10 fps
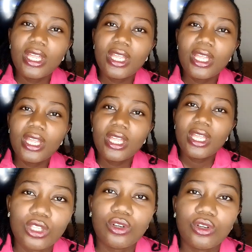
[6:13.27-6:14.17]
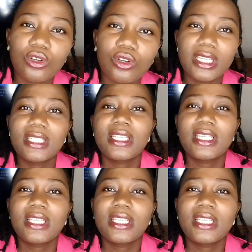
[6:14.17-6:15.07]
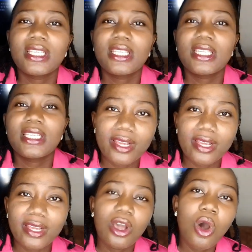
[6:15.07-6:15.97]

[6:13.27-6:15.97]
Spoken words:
This is what causes cardiac arrest.